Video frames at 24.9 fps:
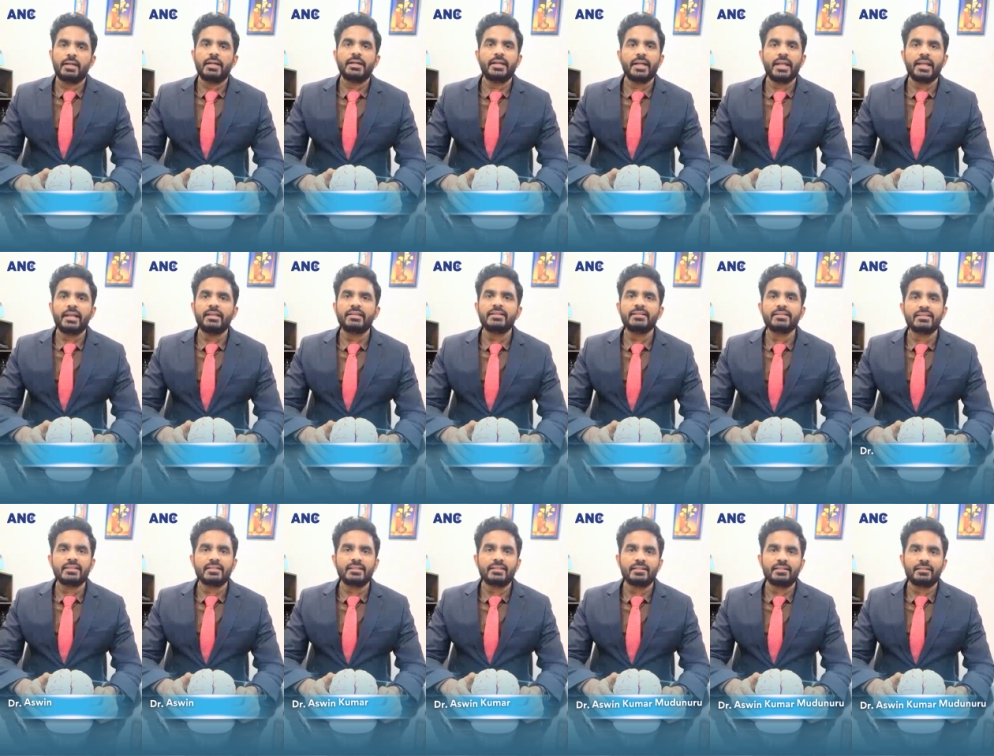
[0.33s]
At
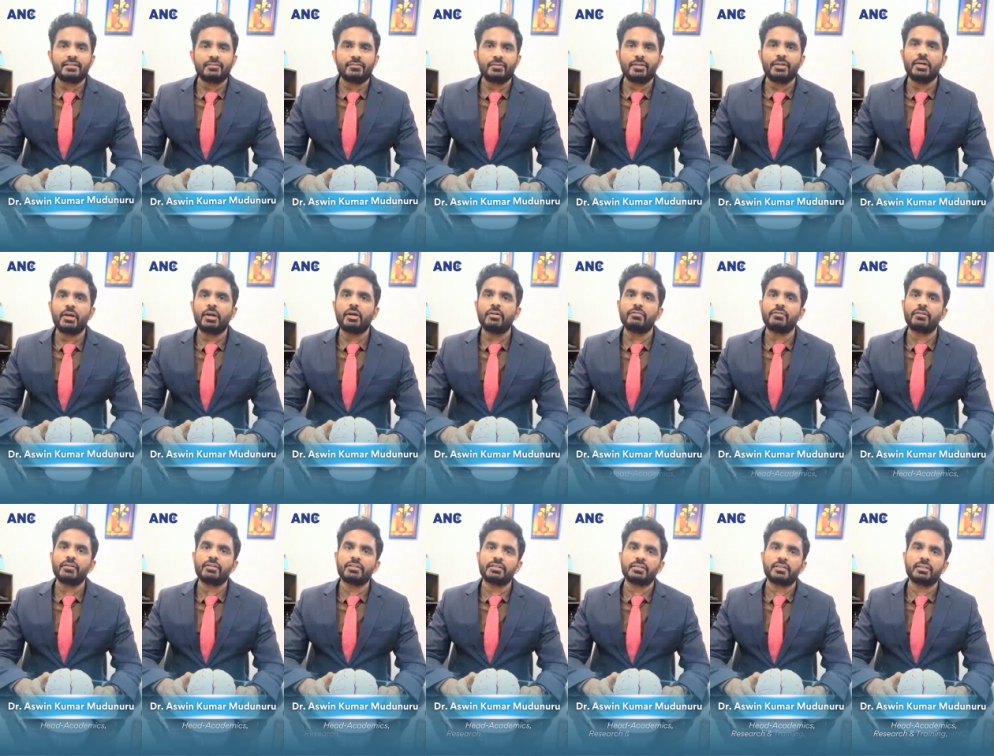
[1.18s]
ANC, we
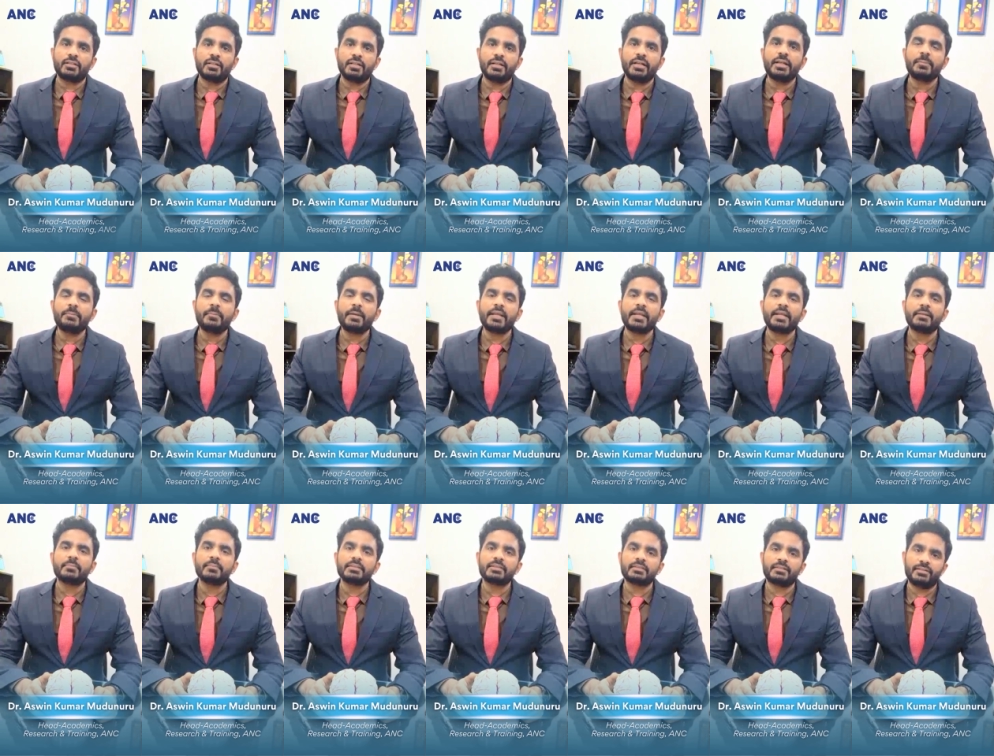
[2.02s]
offer deep
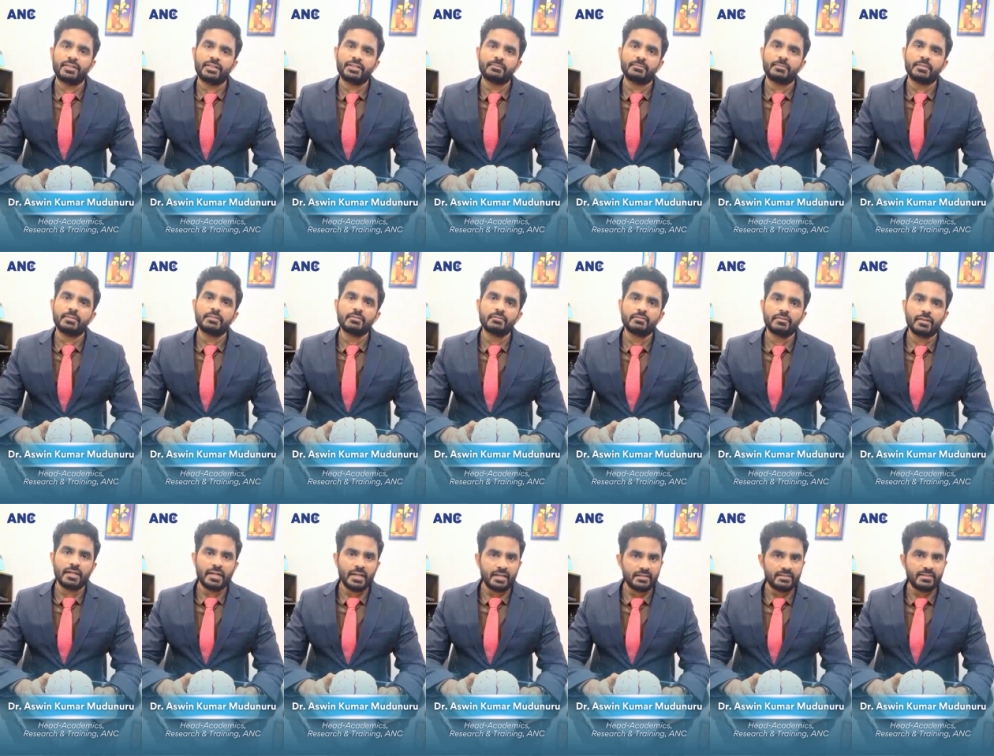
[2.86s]
TMS treatment
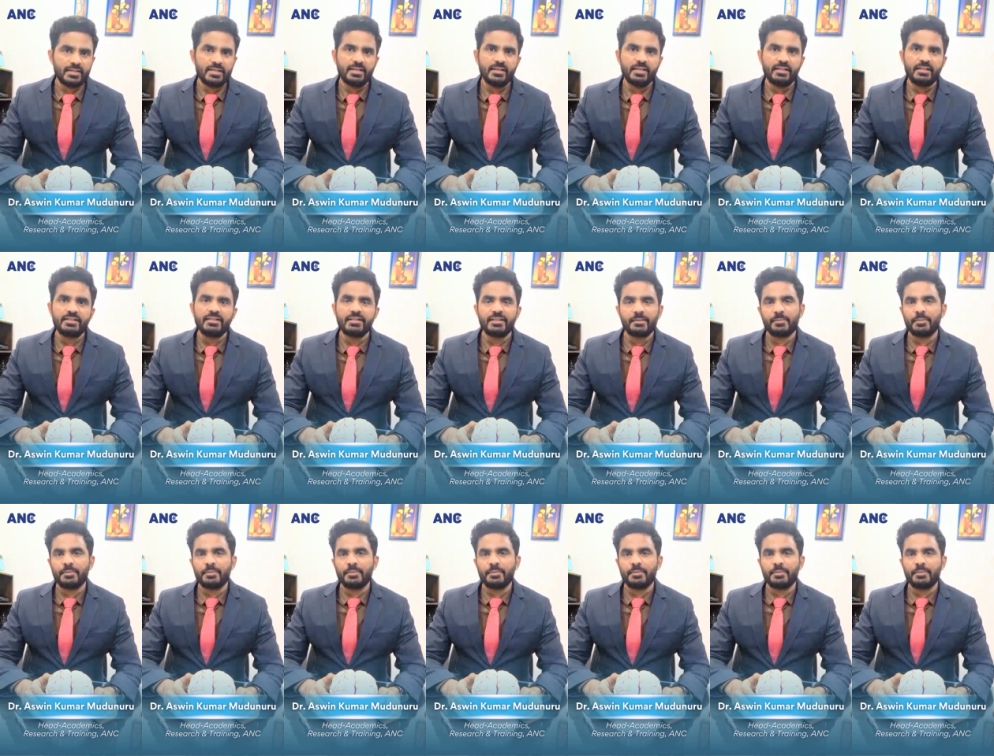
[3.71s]
for anxiety,